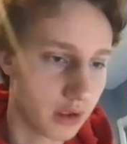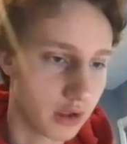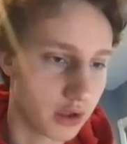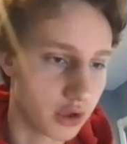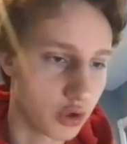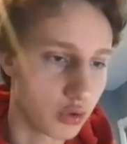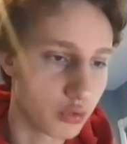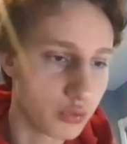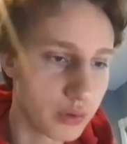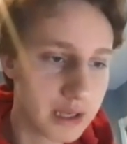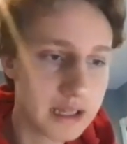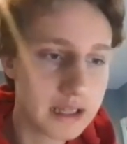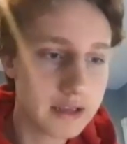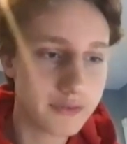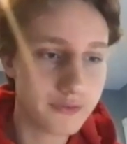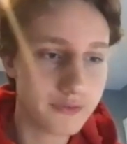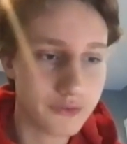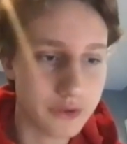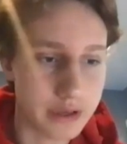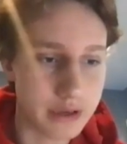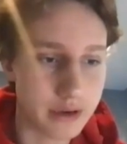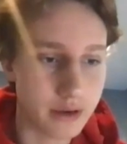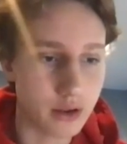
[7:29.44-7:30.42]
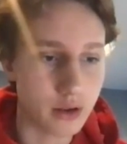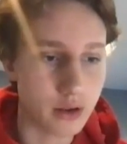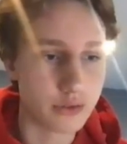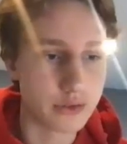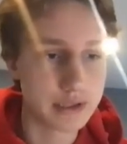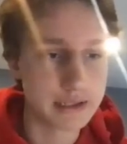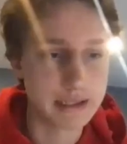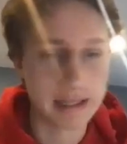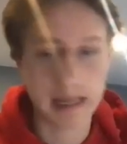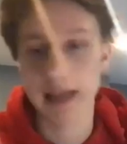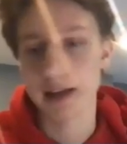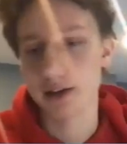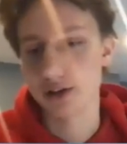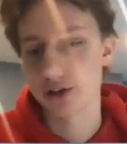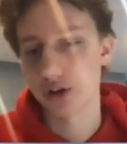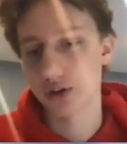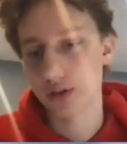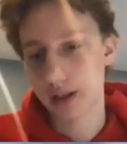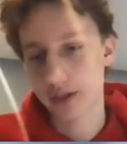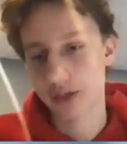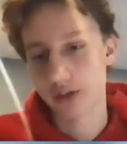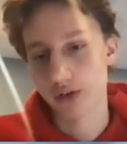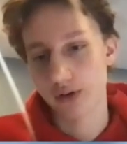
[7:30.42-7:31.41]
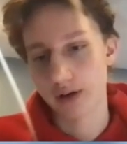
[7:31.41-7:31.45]
You really feel the danger
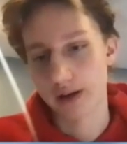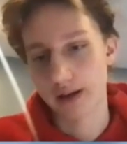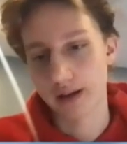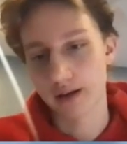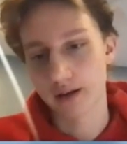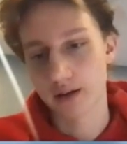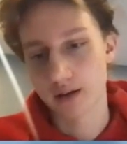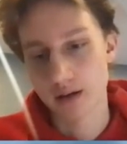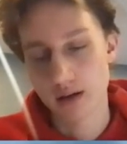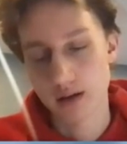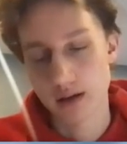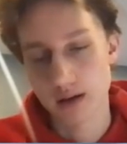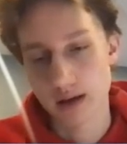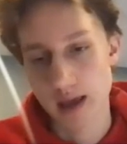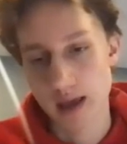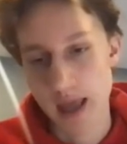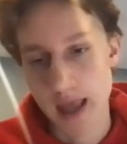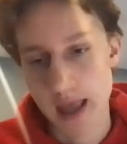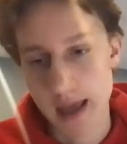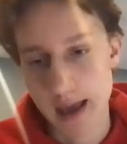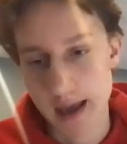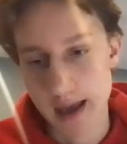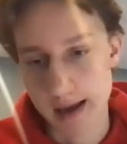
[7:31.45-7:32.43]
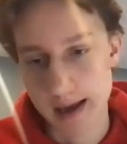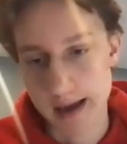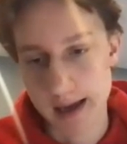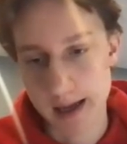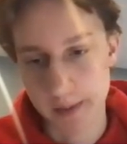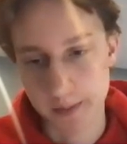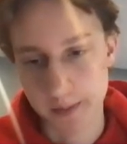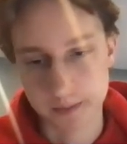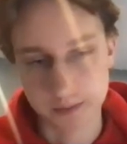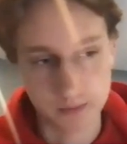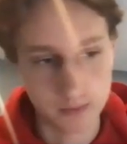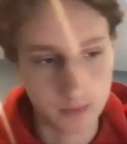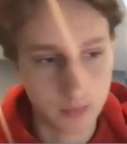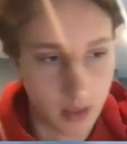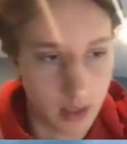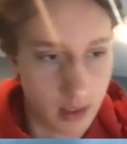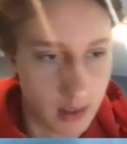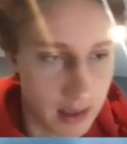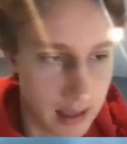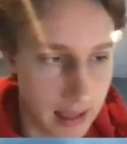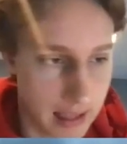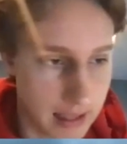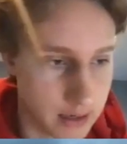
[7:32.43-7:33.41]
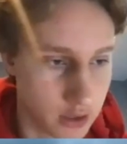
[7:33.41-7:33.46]
that they're in.
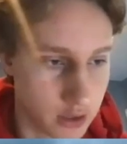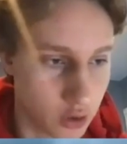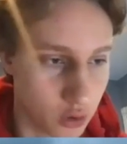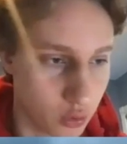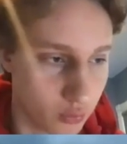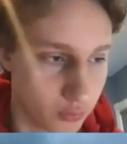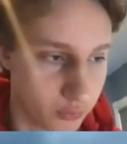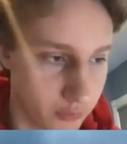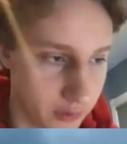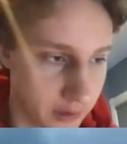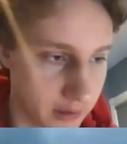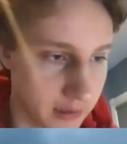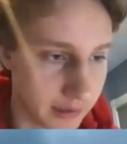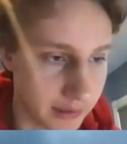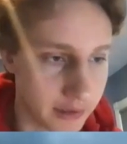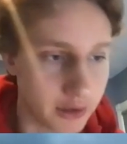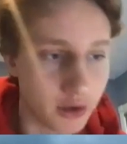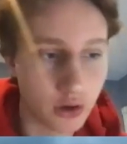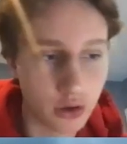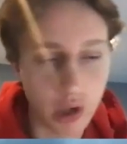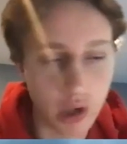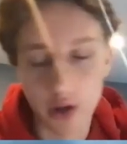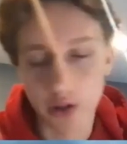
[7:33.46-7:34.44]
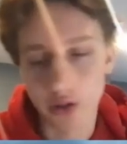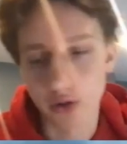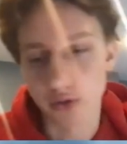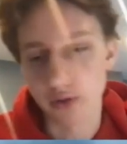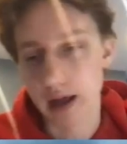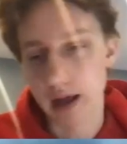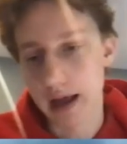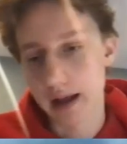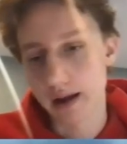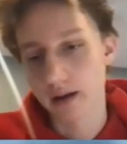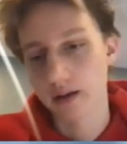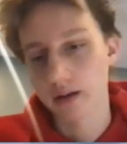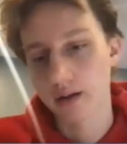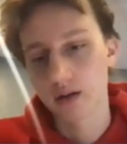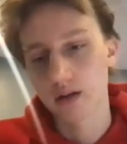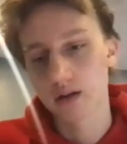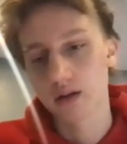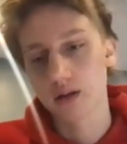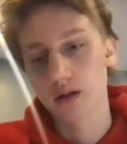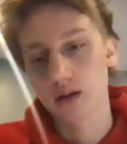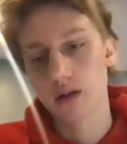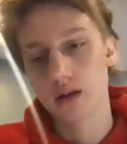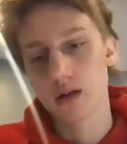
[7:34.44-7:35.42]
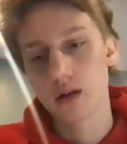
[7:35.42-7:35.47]
And you feel like you're along the ride
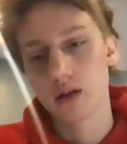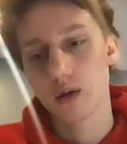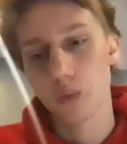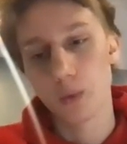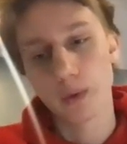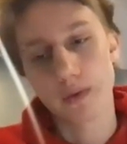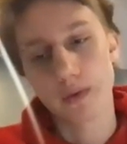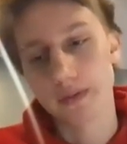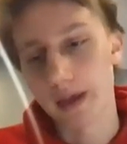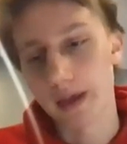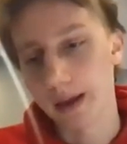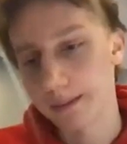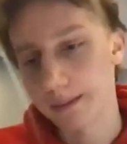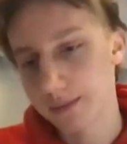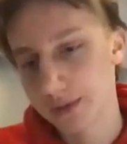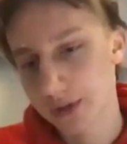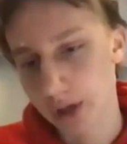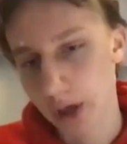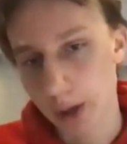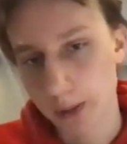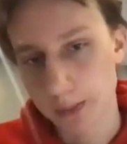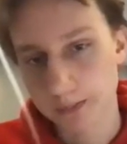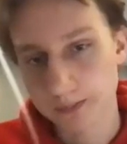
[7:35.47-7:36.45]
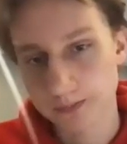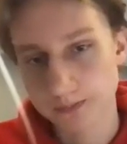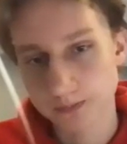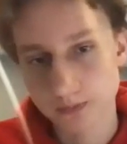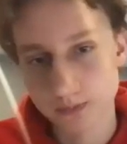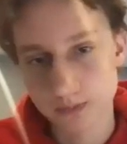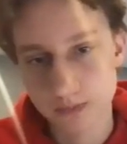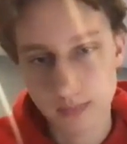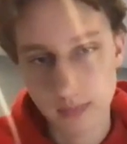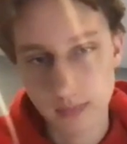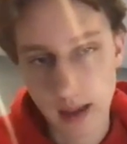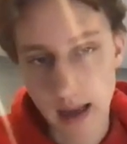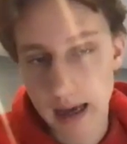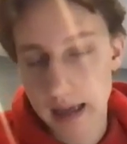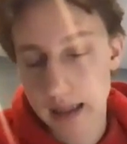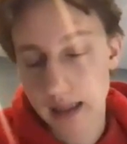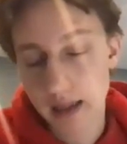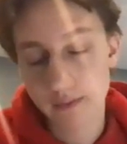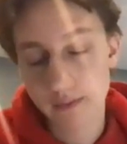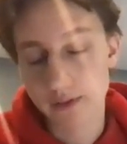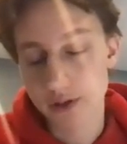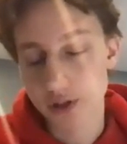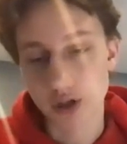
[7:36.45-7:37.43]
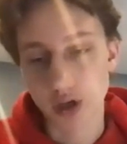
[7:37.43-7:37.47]
with them. So I
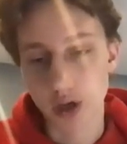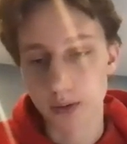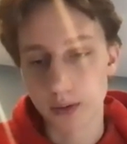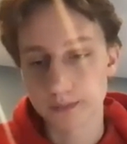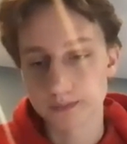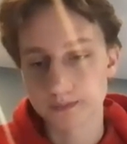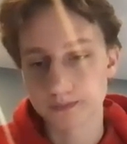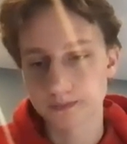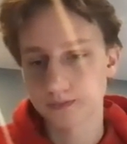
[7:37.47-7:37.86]
love the show.